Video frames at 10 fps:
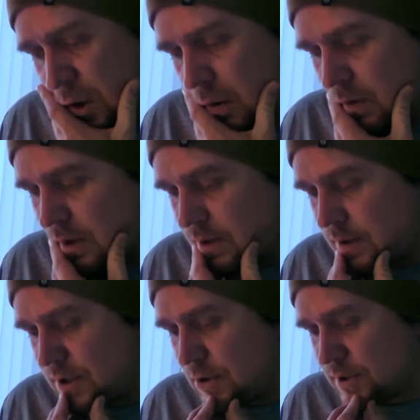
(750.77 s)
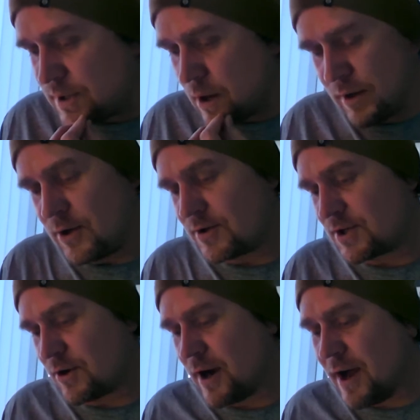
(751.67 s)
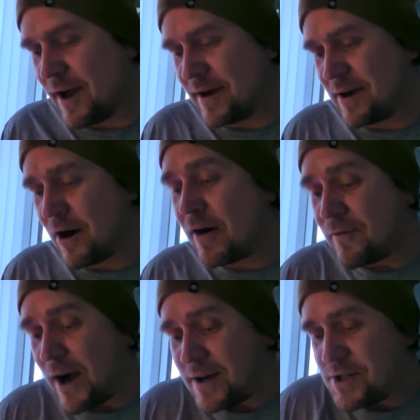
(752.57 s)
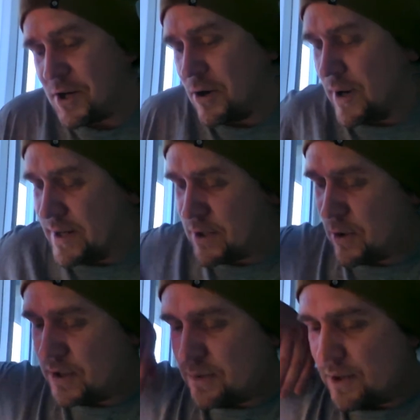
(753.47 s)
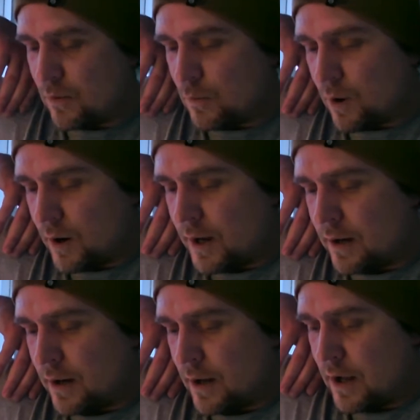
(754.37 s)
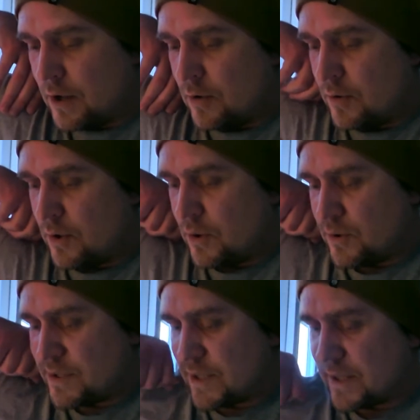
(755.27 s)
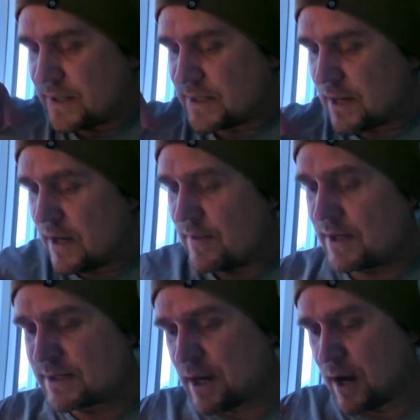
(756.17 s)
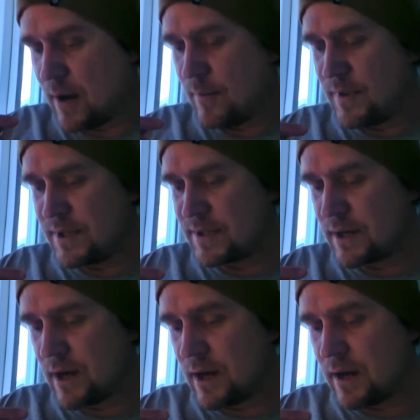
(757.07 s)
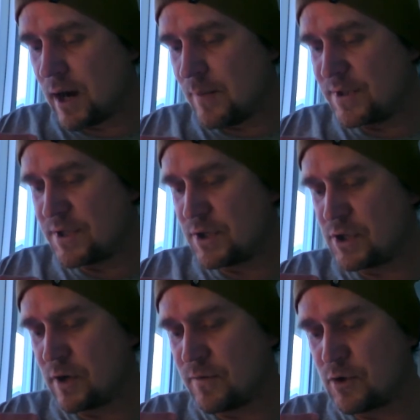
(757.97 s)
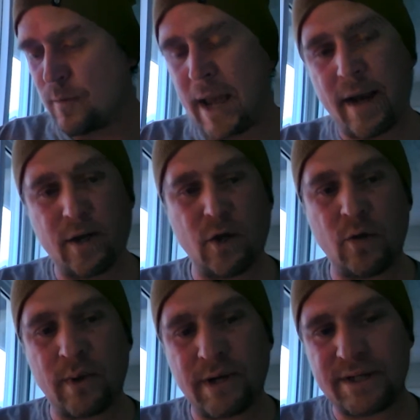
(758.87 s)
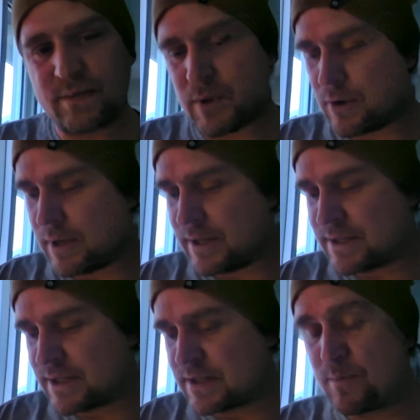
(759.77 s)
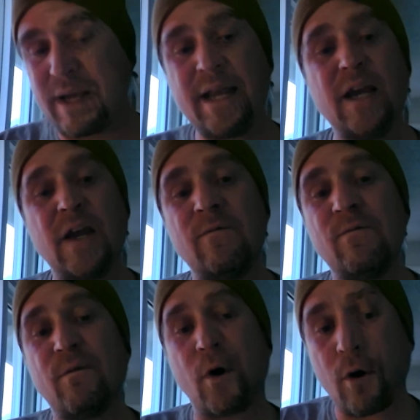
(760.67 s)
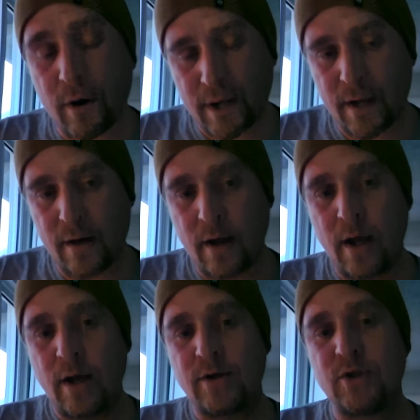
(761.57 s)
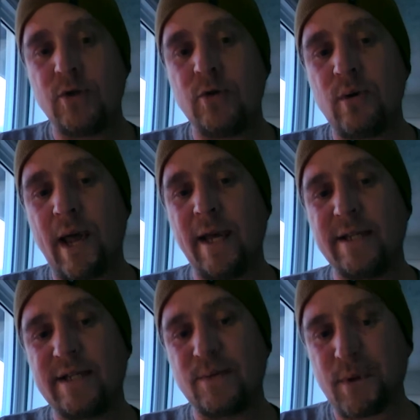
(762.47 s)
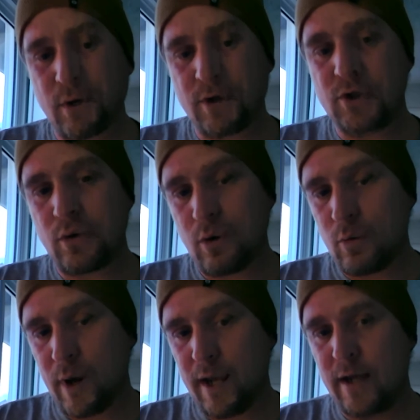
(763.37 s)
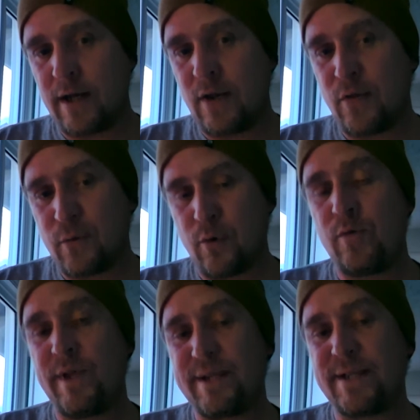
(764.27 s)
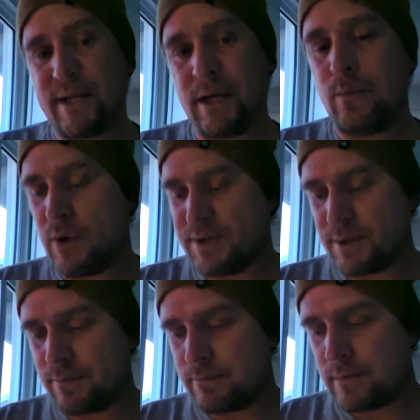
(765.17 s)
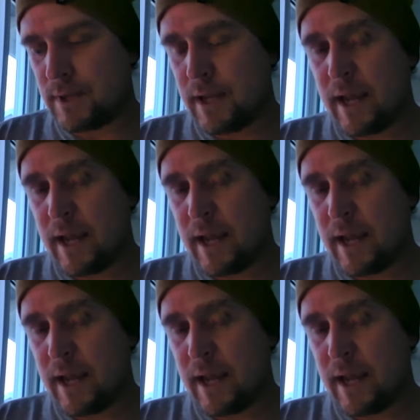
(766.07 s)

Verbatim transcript: So, Cure, or uh, Caravaggio is going to be the one who uses this com- this uh, composition of dramatic human experiences being converted to a spiritual awakening through this tenebrism.